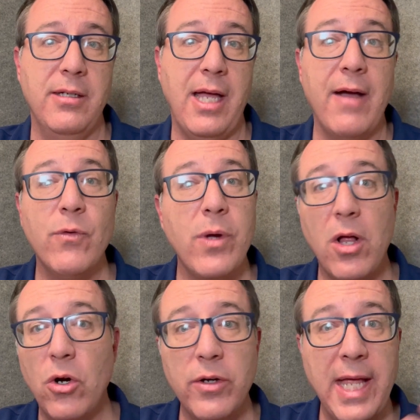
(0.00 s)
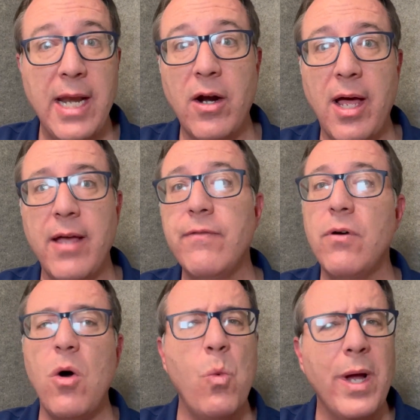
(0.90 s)
Haven't we all heard that in our life?
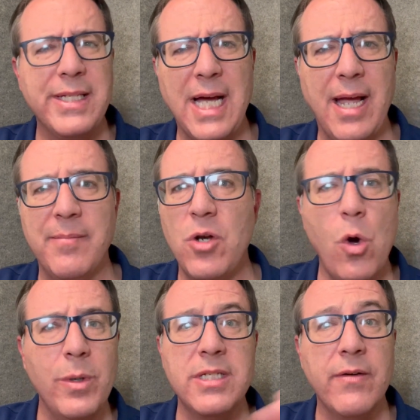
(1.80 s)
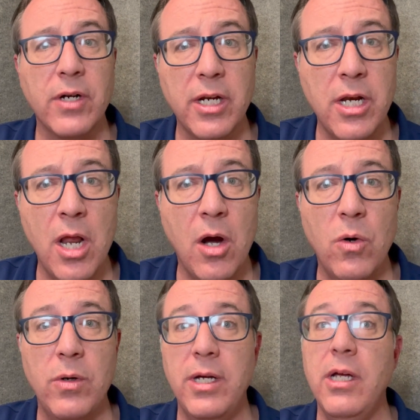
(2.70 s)
Oh, one time. No one's ever going to know.
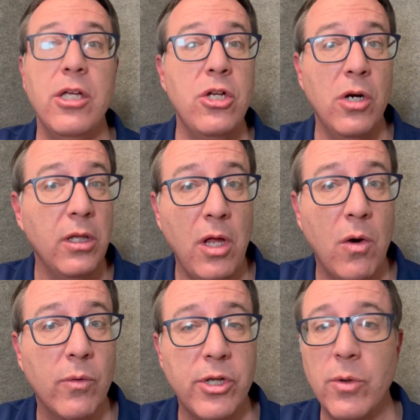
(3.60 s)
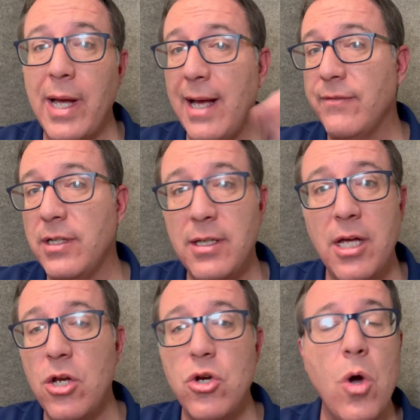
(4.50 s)
You're alone. You don't have to.
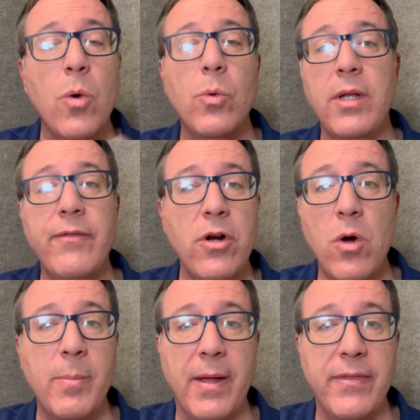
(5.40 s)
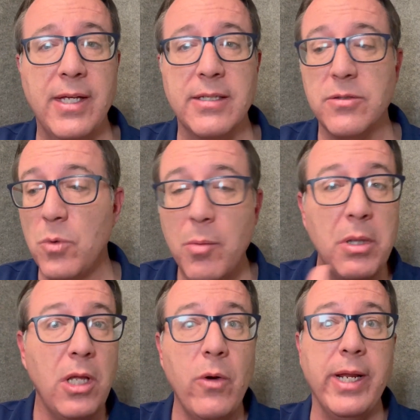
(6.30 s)
No one will ever know about this. Well,
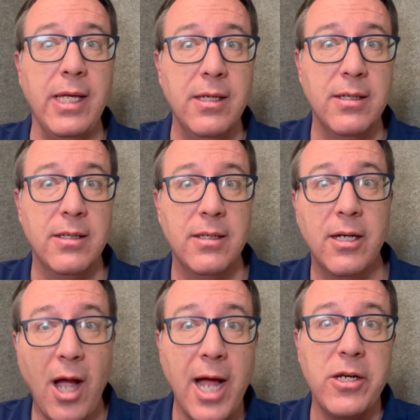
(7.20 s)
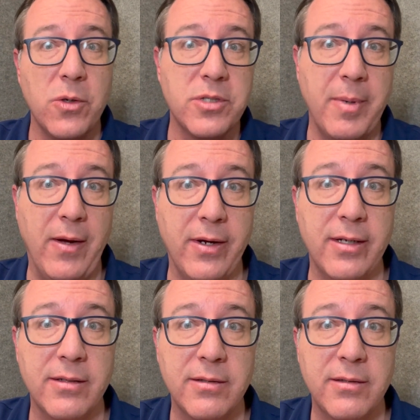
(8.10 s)
baloney, God knows about it.
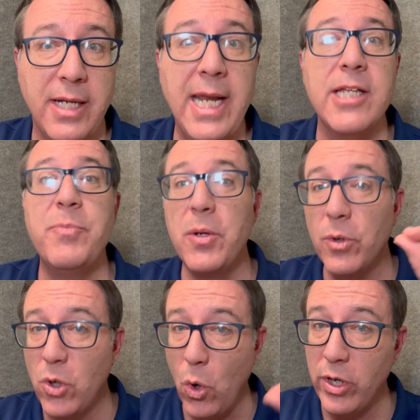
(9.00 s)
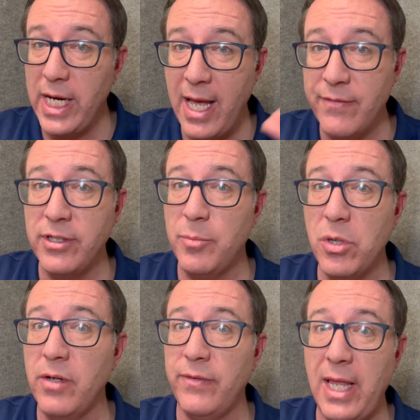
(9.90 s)
And it's being recorded in heaven in the
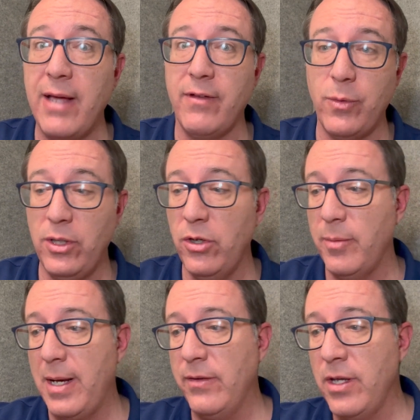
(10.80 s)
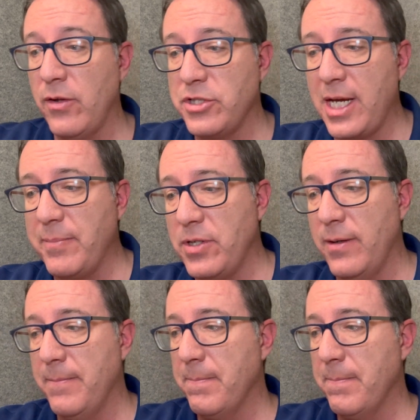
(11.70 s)
book of life, like we learned about in the other chapter.